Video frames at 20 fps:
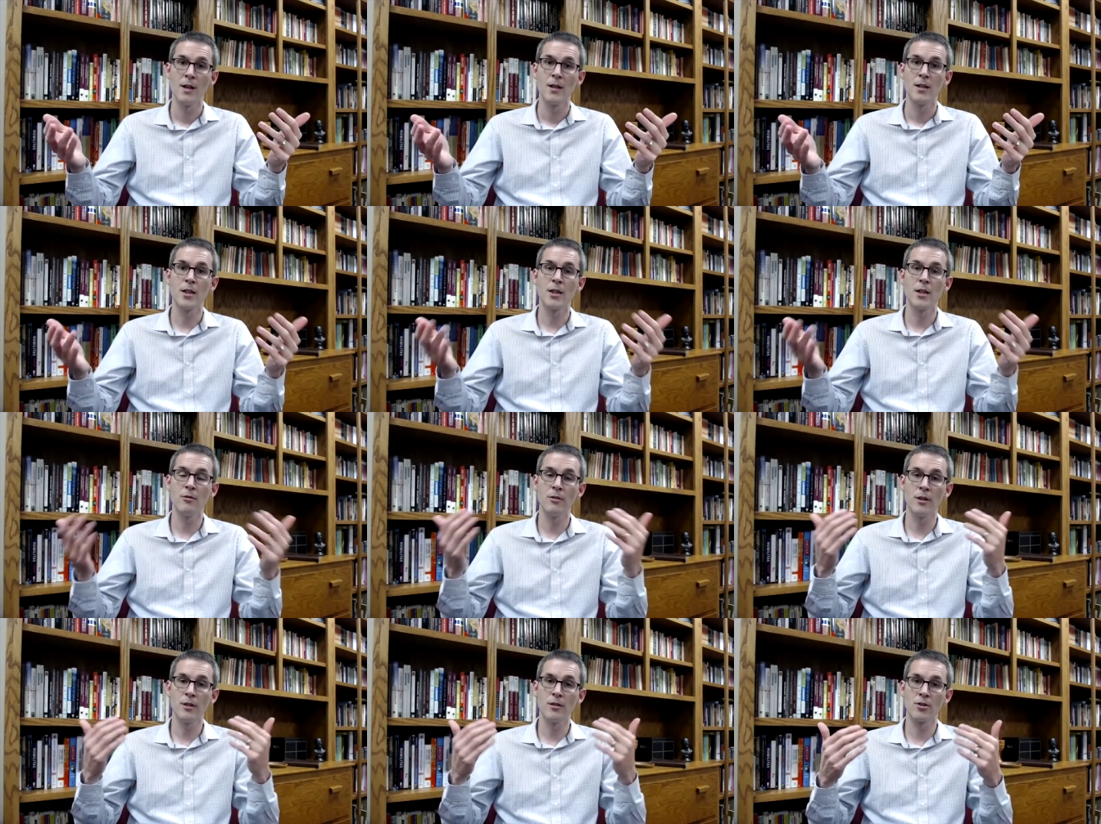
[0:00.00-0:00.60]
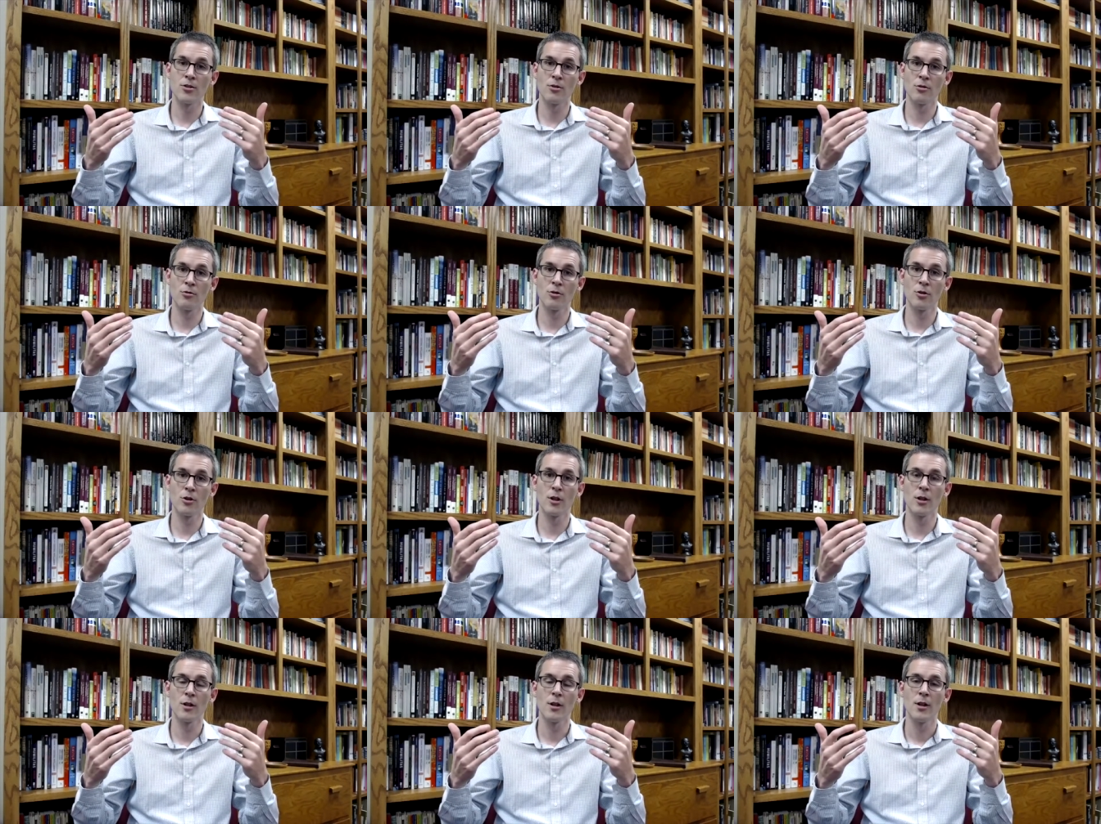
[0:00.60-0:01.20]
to
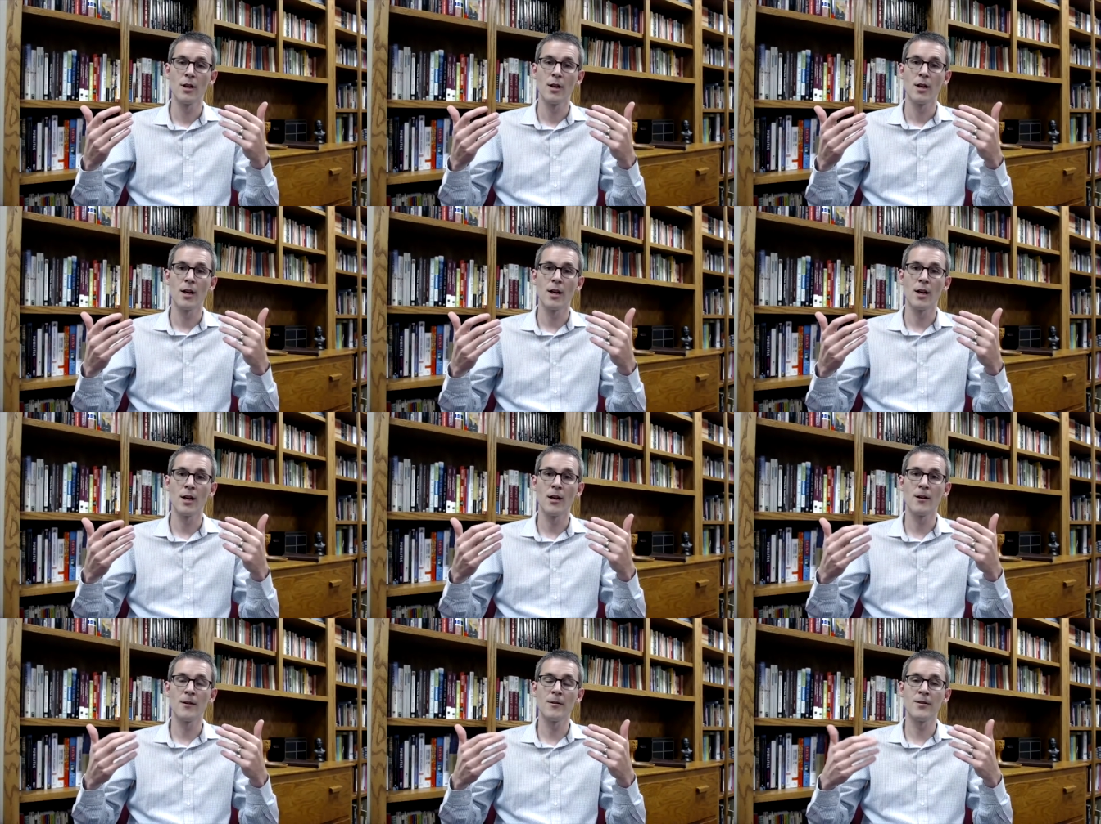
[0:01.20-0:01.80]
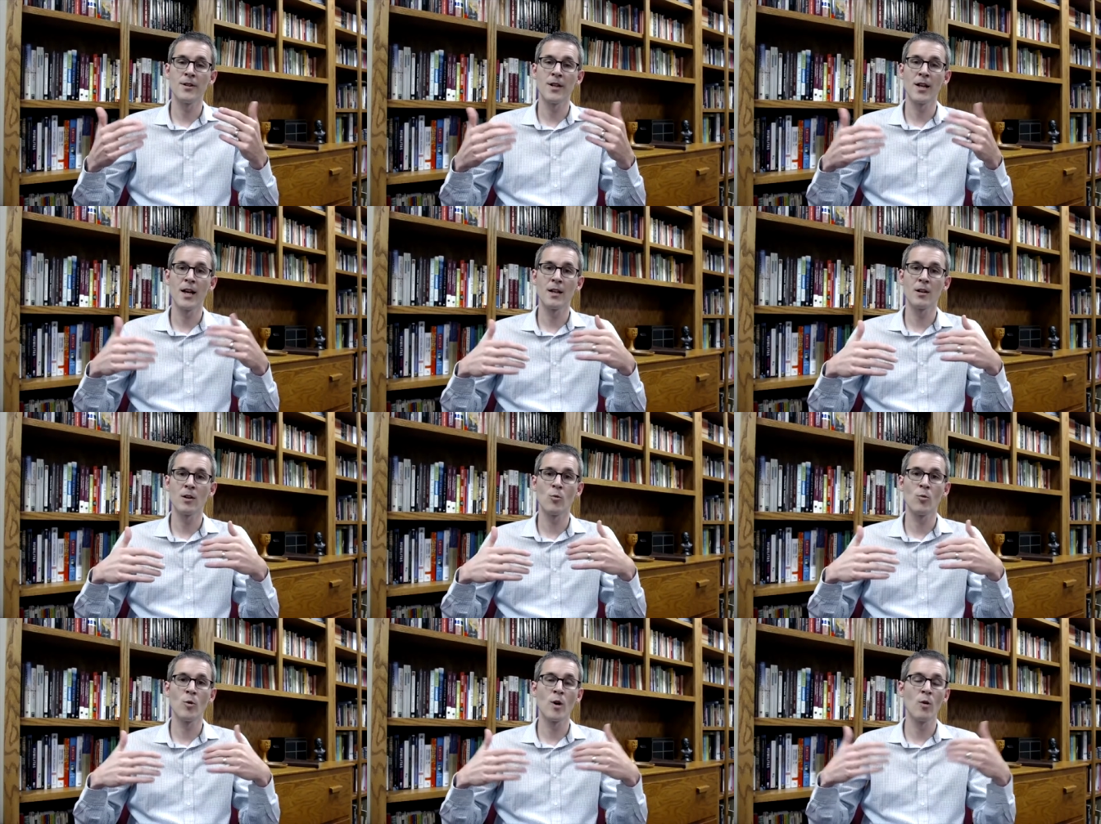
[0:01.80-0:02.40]
ensure uh, that
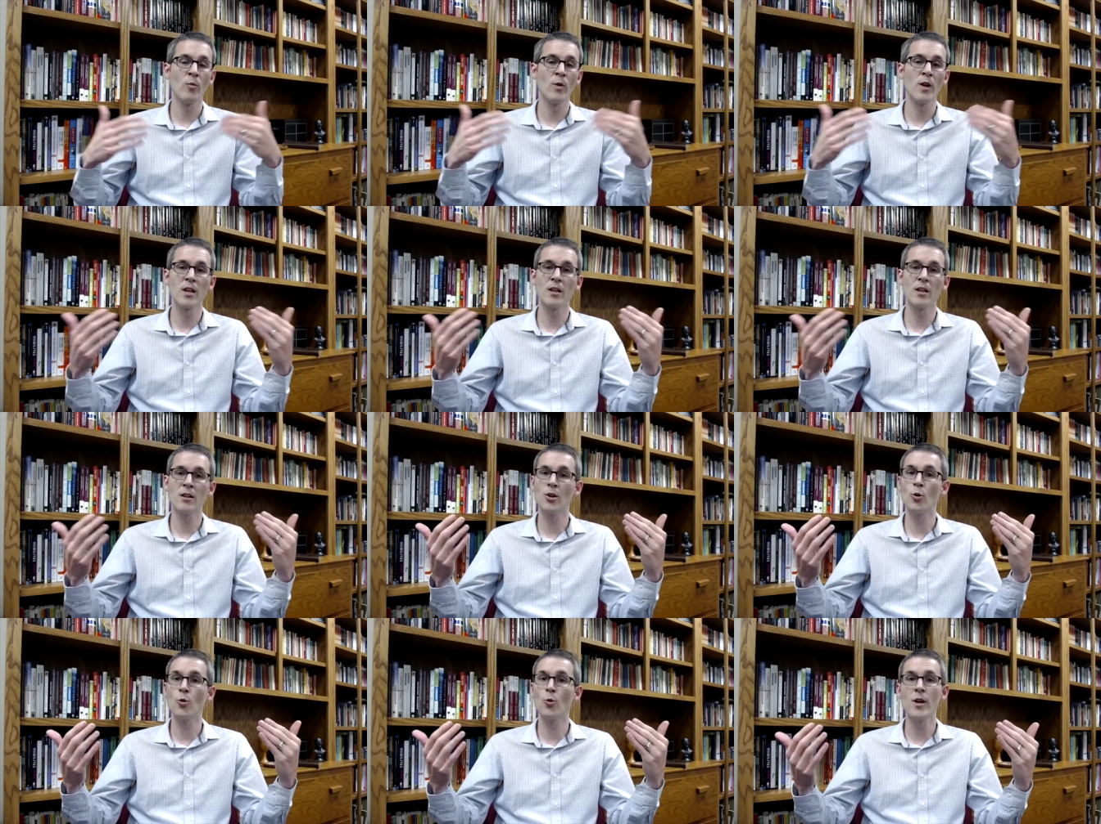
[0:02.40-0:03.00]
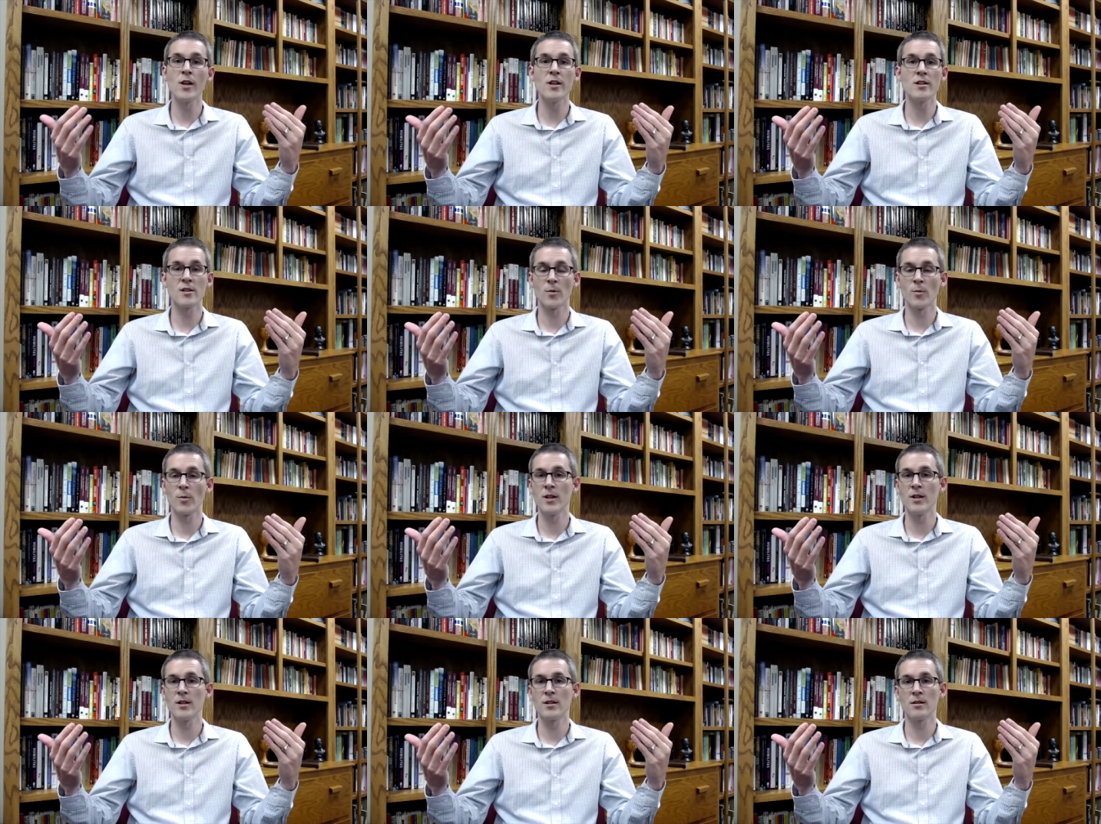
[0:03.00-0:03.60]
what we can do
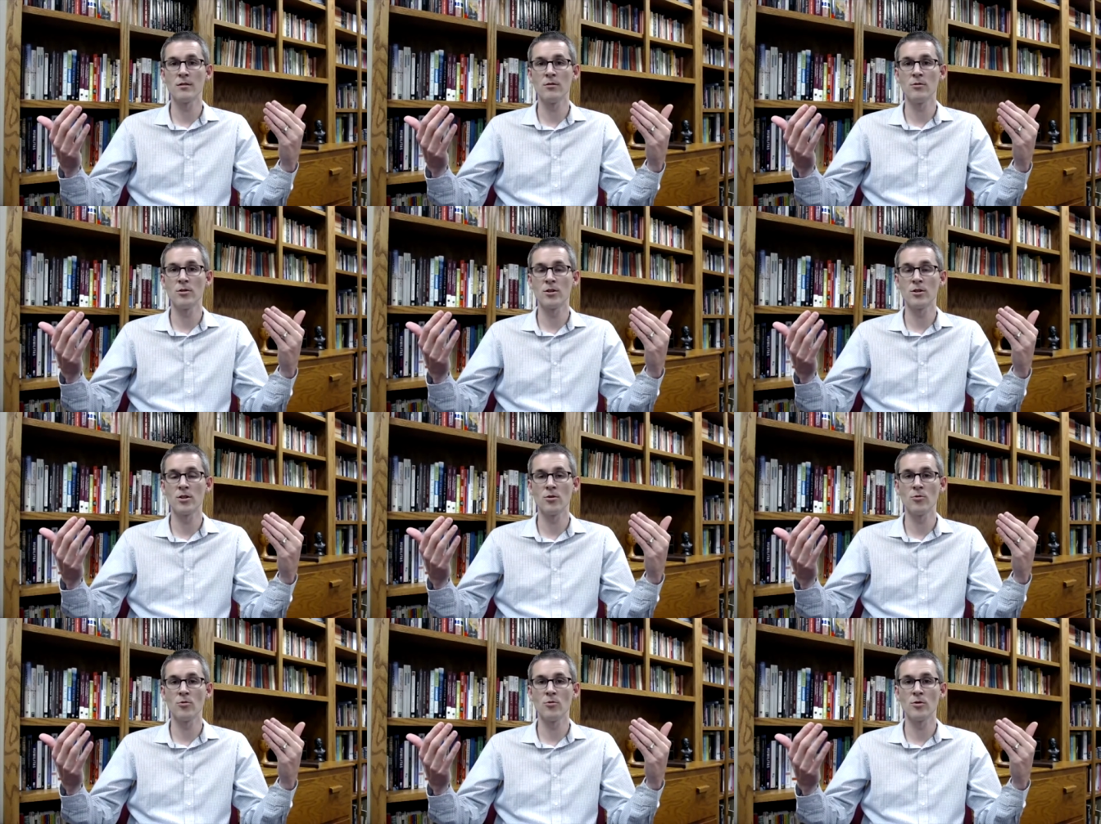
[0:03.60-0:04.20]
reasonably to to